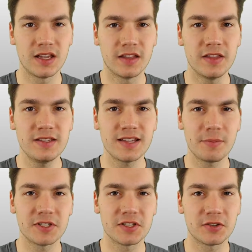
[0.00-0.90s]
This
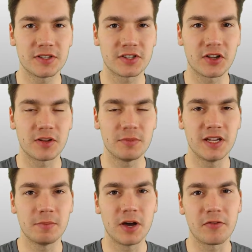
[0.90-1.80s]
episode is going to be
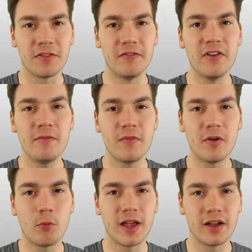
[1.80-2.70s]
about the Vim
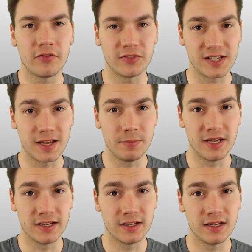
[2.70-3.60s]
way of
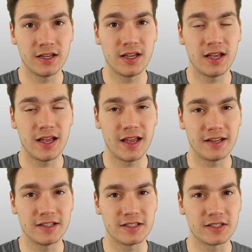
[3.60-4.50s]
typing,
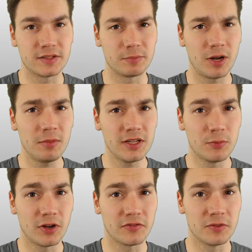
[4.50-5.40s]
and it's probably
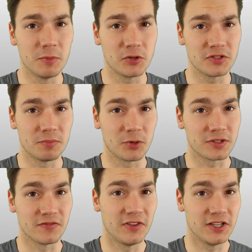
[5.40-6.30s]
one of the most
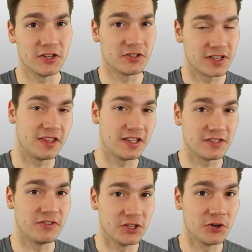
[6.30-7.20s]
important videos in
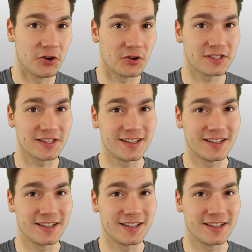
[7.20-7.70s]
this video course.